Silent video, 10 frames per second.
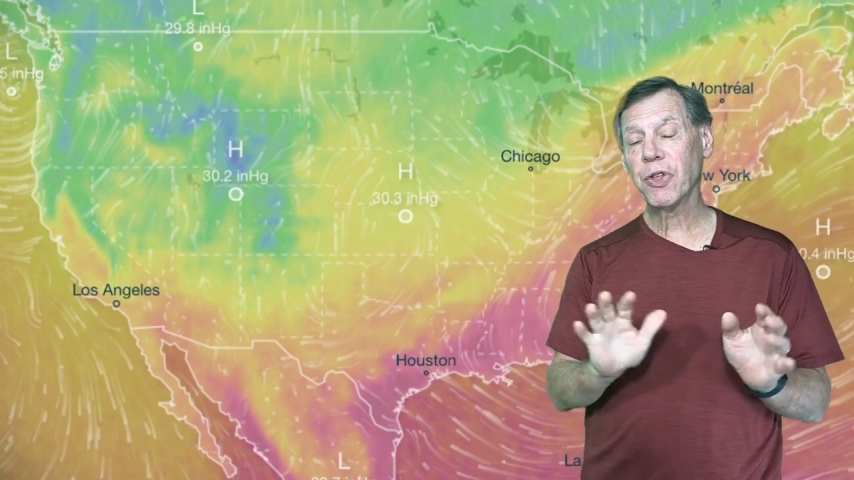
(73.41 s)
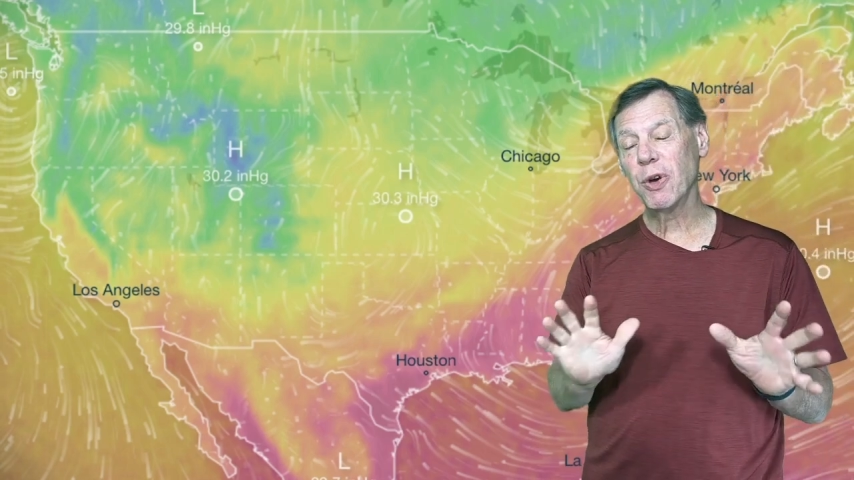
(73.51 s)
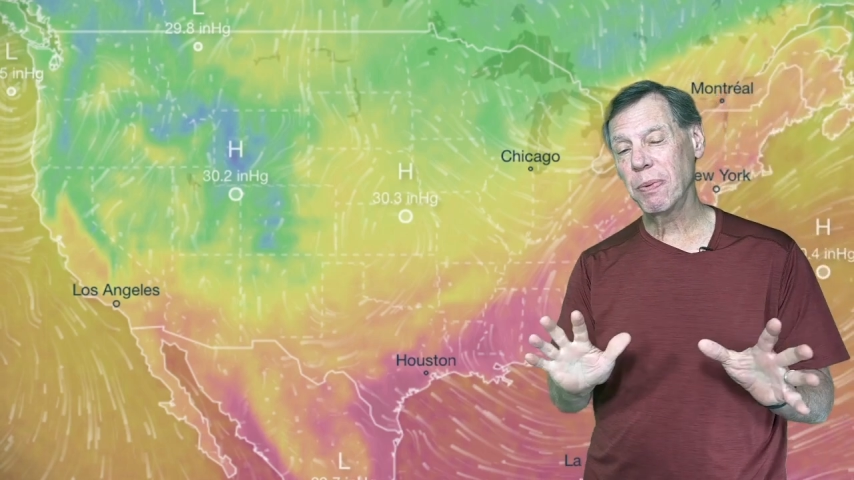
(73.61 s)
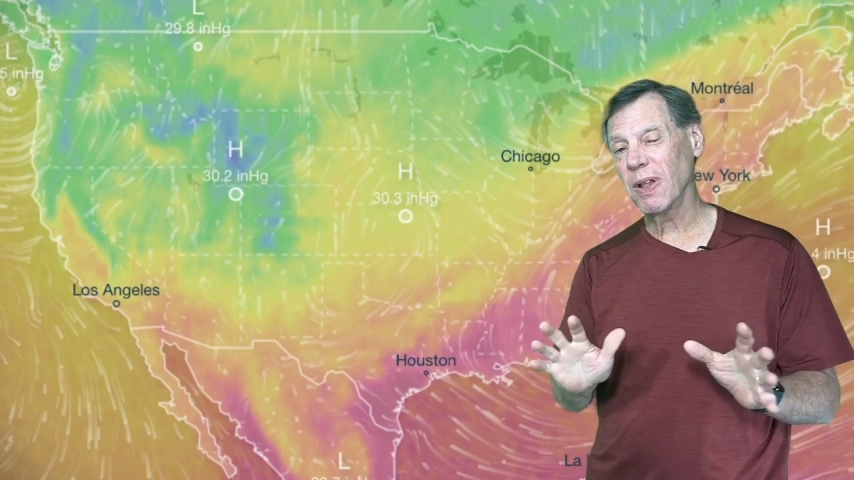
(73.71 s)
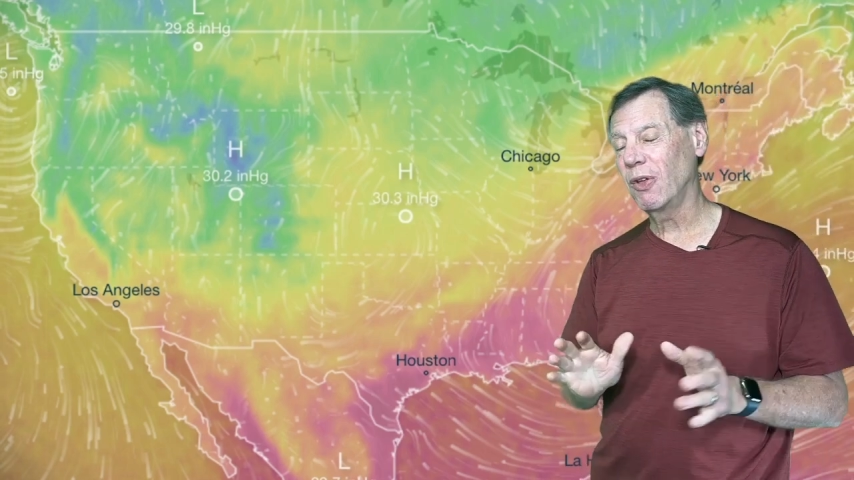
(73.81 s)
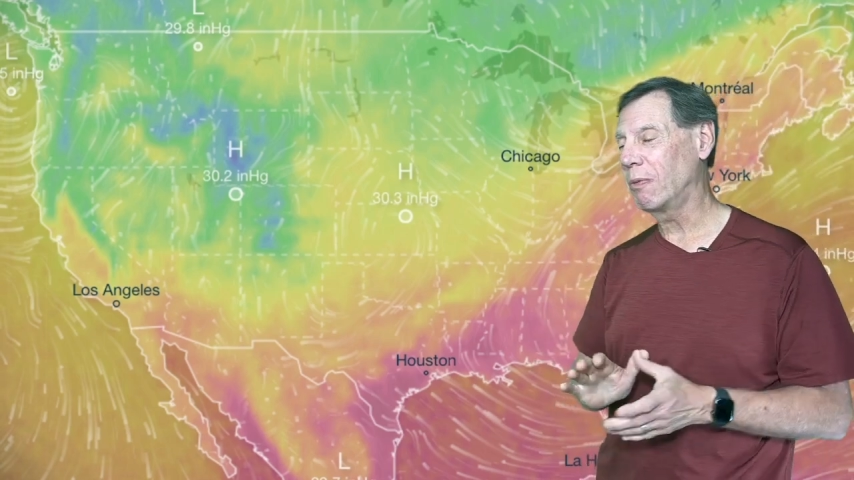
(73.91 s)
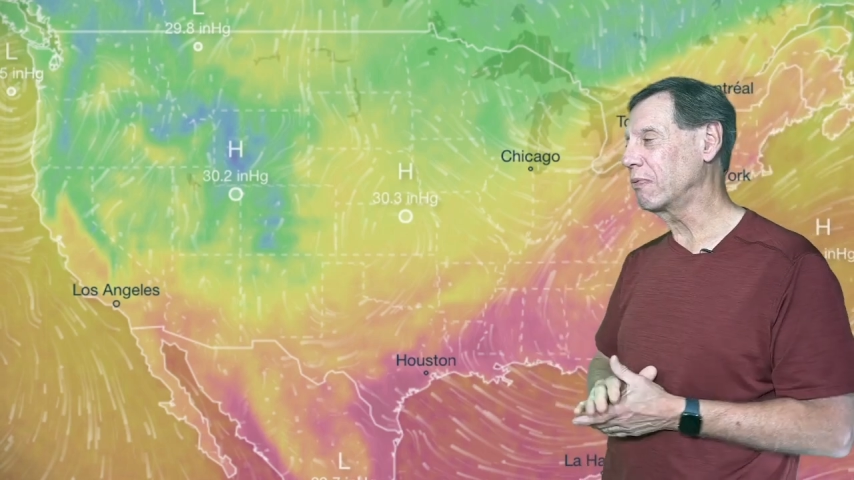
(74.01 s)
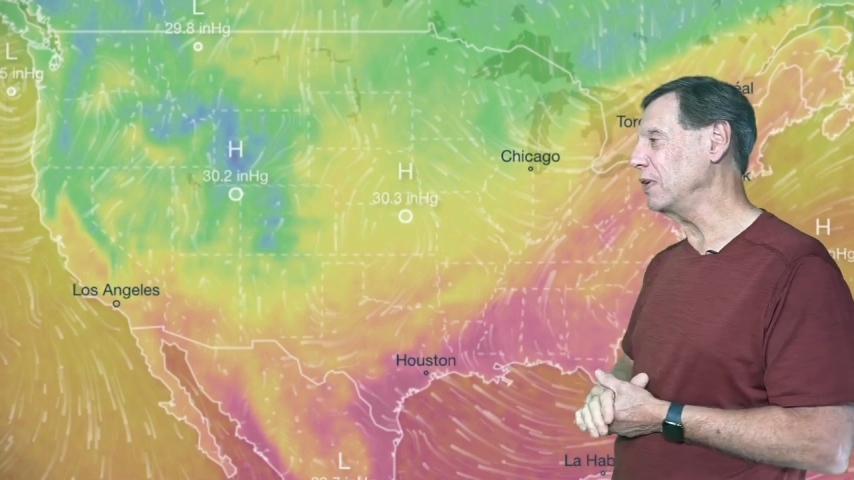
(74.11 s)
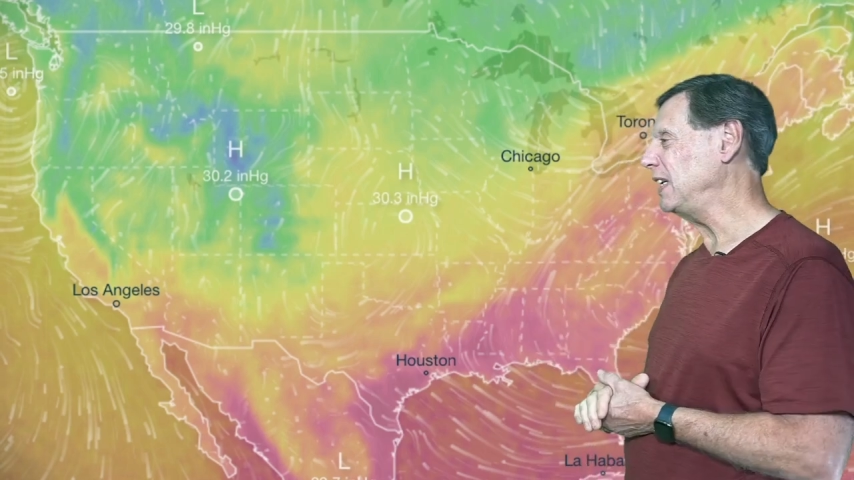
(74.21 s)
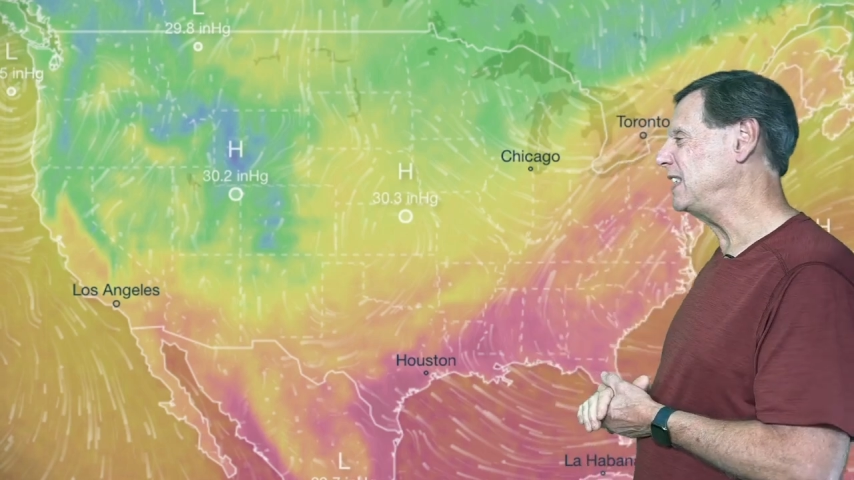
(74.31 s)
Could be a little
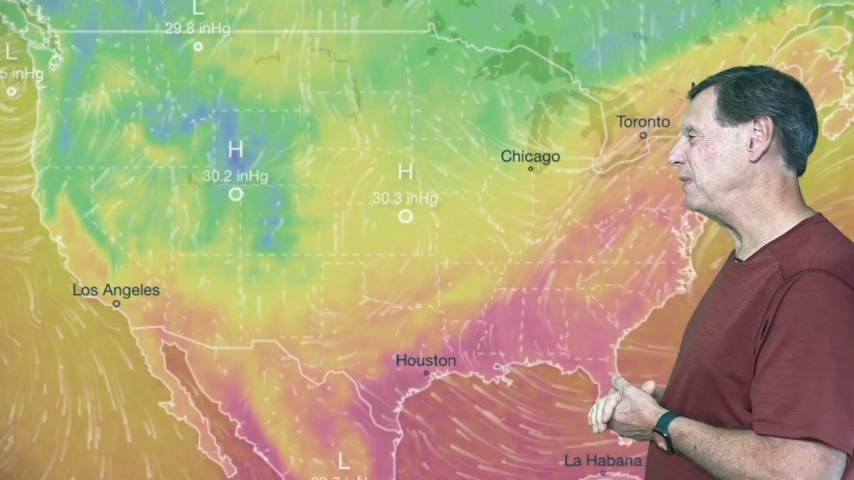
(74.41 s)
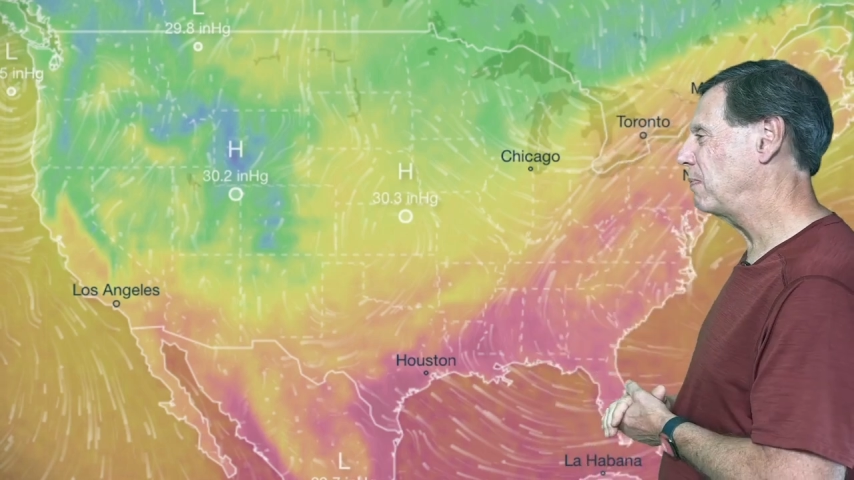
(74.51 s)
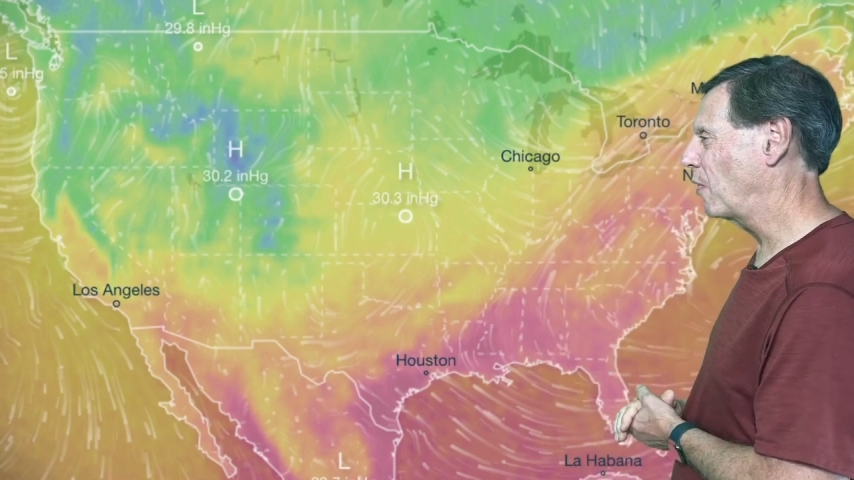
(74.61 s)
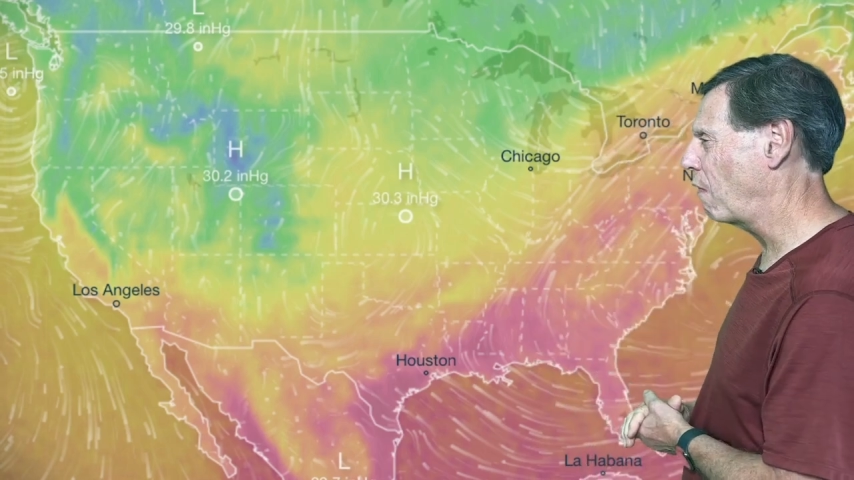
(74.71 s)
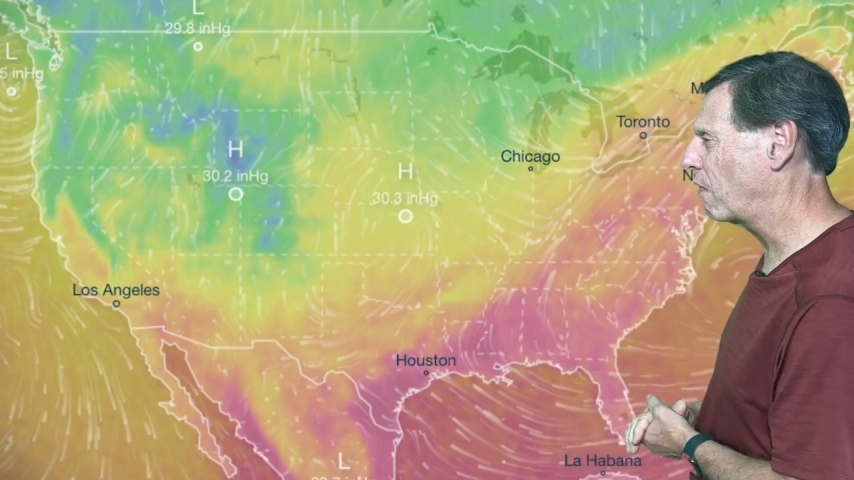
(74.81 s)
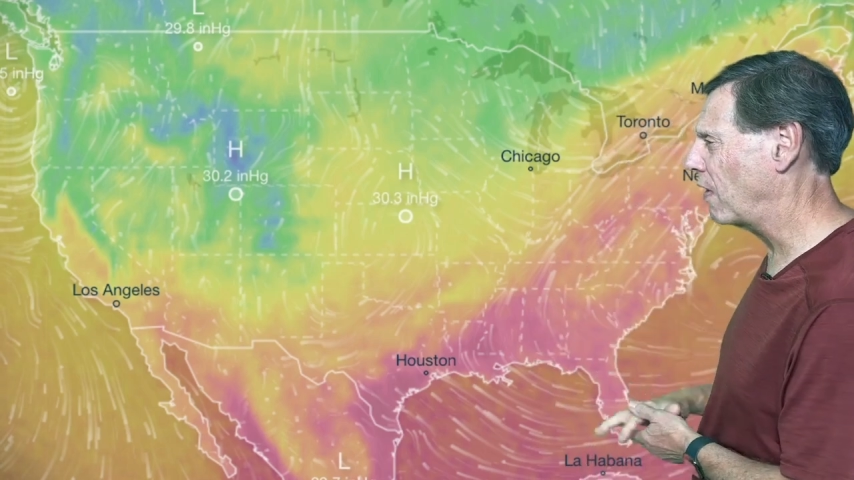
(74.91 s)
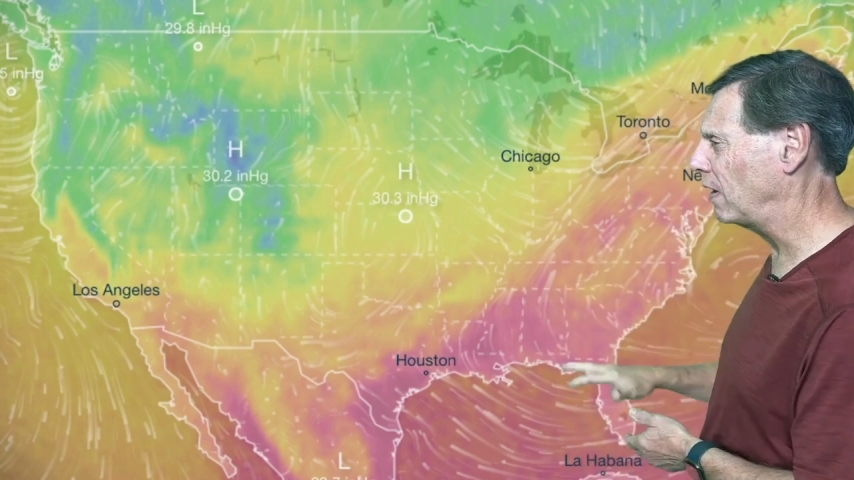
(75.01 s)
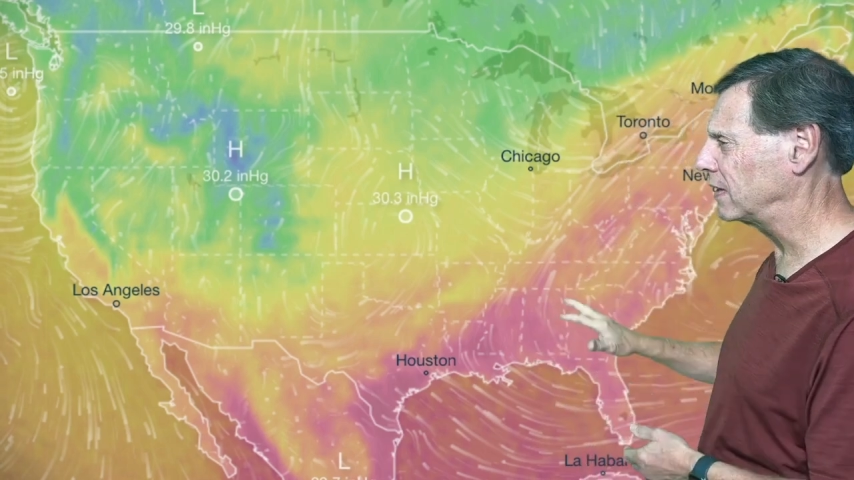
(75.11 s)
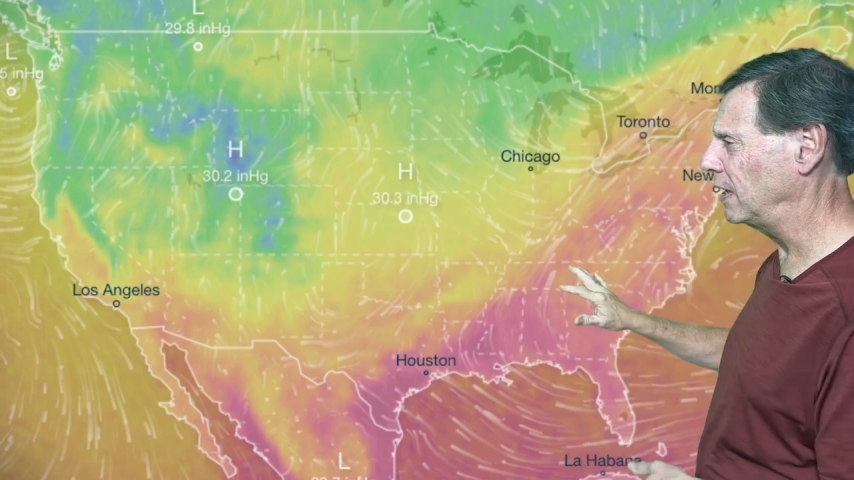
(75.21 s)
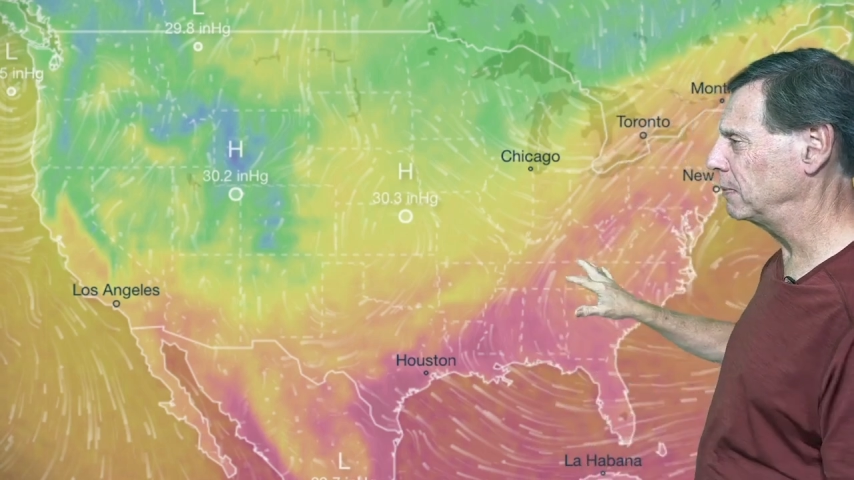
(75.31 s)
breezy, but overall,